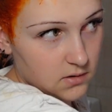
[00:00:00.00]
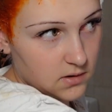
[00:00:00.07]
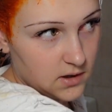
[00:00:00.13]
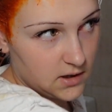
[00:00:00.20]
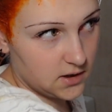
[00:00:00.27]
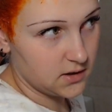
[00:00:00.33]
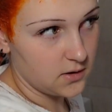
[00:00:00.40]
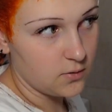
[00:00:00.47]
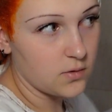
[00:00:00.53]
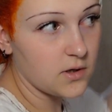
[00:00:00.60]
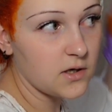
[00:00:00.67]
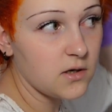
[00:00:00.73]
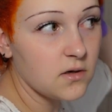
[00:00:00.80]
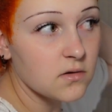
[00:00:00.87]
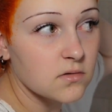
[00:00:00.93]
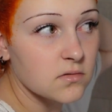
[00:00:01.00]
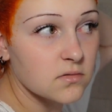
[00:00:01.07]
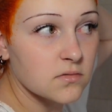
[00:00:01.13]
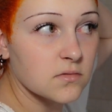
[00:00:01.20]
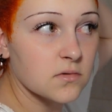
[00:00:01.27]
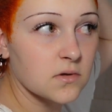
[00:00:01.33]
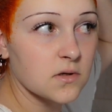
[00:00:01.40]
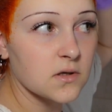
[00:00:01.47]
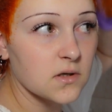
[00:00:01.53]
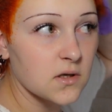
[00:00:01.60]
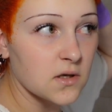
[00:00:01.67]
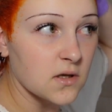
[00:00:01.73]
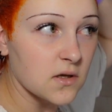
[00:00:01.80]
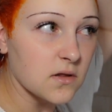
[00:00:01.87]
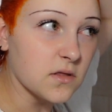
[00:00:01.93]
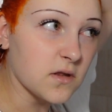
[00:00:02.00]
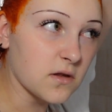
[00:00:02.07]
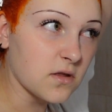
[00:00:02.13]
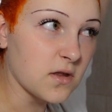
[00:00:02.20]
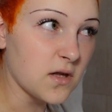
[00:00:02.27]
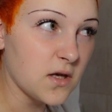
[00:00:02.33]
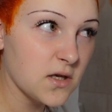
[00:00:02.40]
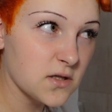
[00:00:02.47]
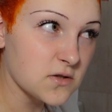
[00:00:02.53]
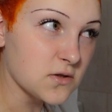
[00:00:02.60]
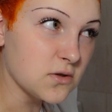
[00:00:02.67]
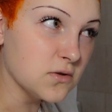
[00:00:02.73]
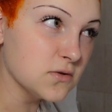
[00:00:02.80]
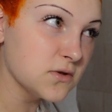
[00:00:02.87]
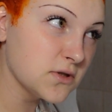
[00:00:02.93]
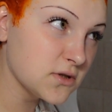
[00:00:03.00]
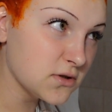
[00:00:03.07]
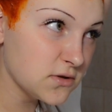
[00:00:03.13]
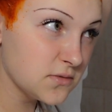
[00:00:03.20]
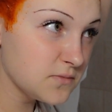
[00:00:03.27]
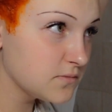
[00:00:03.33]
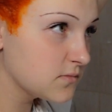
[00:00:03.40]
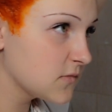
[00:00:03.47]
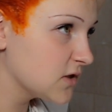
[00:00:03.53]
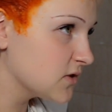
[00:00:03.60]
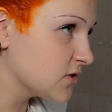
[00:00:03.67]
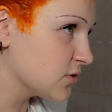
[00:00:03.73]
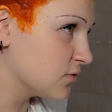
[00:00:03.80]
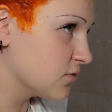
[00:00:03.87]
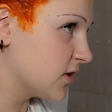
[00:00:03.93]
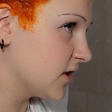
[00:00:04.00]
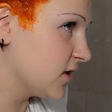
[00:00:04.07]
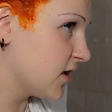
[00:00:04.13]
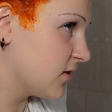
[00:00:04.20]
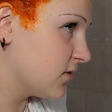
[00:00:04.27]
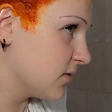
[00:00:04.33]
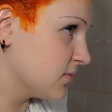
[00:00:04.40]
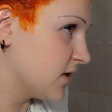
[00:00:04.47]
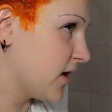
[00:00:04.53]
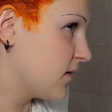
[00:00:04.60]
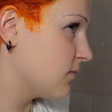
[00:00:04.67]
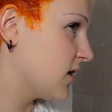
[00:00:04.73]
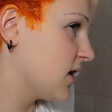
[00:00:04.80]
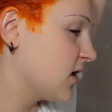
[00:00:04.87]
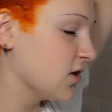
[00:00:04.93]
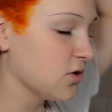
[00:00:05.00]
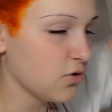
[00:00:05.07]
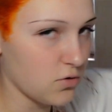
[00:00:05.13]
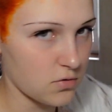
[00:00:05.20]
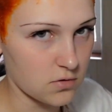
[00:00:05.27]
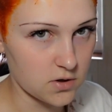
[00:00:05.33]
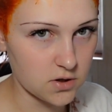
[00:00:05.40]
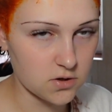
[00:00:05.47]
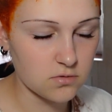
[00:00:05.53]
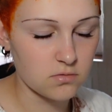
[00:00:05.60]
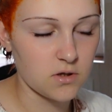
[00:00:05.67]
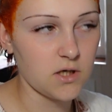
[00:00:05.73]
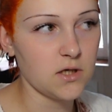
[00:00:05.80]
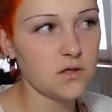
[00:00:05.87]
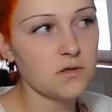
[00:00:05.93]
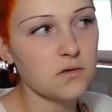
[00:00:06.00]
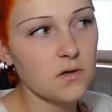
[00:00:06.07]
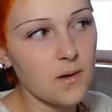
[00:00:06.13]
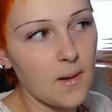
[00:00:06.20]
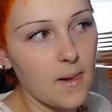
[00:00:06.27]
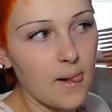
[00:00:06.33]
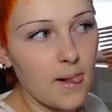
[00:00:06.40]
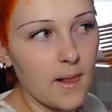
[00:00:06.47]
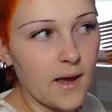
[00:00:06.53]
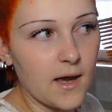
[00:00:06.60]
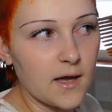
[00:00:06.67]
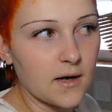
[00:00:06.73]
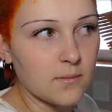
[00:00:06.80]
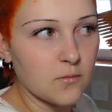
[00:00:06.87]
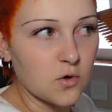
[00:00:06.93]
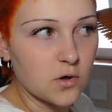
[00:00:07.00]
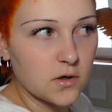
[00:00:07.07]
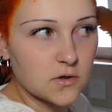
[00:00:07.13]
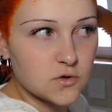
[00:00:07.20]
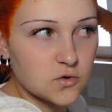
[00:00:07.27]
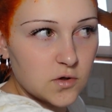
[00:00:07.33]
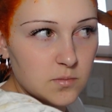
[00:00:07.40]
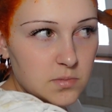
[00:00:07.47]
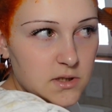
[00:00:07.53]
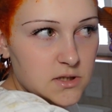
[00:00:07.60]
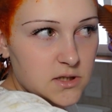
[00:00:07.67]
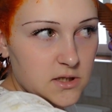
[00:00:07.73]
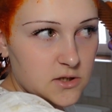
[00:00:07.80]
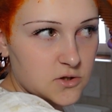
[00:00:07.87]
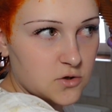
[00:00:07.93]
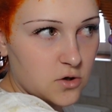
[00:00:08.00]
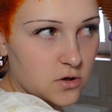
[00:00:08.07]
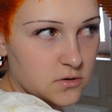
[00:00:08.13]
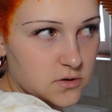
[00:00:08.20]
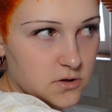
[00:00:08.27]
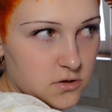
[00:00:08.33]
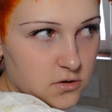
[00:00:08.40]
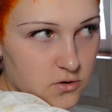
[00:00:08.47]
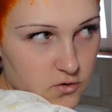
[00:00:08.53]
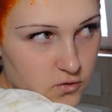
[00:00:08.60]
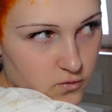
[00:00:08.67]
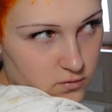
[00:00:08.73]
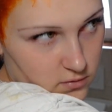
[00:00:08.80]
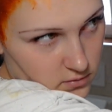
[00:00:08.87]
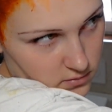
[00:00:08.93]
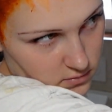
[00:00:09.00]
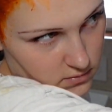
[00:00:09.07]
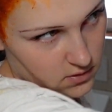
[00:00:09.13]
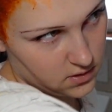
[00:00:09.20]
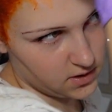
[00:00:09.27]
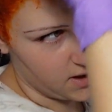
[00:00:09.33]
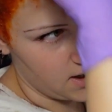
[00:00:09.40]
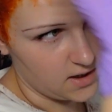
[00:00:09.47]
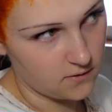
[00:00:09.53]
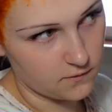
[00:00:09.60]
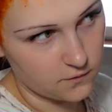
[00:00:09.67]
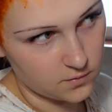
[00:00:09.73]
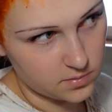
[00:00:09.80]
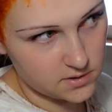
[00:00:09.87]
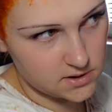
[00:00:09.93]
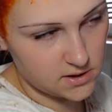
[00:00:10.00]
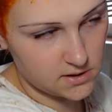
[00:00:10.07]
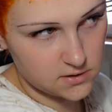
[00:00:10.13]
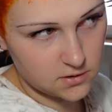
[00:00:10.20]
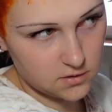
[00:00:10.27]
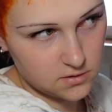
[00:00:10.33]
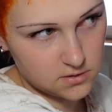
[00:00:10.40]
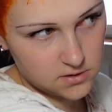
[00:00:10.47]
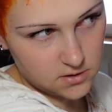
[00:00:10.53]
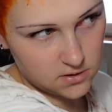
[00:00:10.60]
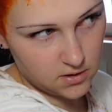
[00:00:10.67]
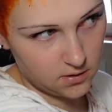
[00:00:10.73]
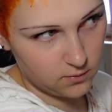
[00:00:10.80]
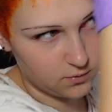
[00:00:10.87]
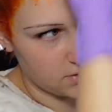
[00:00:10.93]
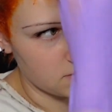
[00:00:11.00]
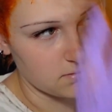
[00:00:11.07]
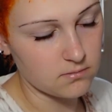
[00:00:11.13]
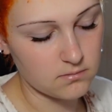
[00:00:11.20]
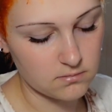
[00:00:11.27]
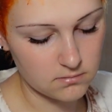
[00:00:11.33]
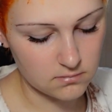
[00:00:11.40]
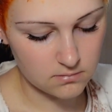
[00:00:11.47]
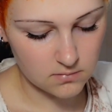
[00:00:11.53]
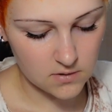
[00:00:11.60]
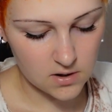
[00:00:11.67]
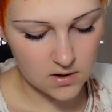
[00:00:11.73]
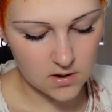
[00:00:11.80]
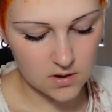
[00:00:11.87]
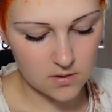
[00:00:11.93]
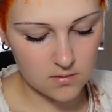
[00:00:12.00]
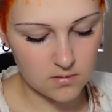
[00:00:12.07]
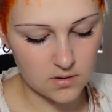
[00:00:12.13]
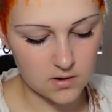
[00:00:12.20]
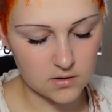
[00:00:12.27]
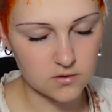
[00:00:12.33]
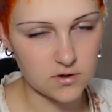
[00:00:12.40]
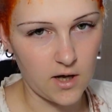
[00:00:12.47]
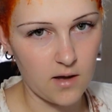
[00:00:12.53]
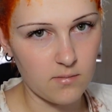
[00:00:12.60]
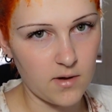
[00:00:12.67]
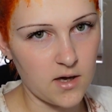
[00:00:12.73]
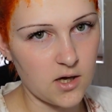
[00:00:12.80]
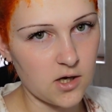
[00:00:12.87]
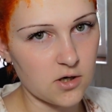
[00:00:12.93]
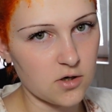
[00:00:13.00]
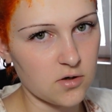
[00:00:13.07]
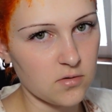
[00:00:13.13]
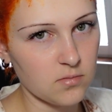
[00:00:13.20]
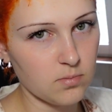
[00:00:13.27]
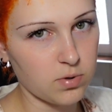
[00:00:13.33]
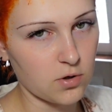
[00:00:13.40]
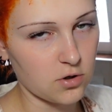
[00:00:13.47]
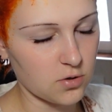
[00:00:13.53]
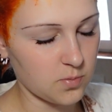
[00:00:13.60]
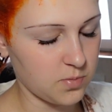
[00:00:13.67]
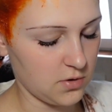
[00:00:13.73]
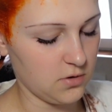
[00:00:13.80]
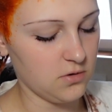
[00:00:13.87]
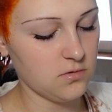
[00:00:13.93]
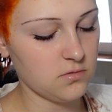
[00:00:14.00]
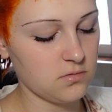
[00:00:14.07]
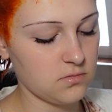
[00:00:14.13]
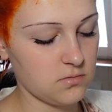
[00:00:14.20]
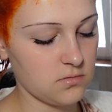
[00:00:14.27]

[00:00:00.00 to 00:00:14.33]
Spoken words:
Anyway, the thing is also, so right now I'm dyeing my hair orange, right? And I'm going to a BTS concert soon. And for BTS concert, I want to dye my hair purple.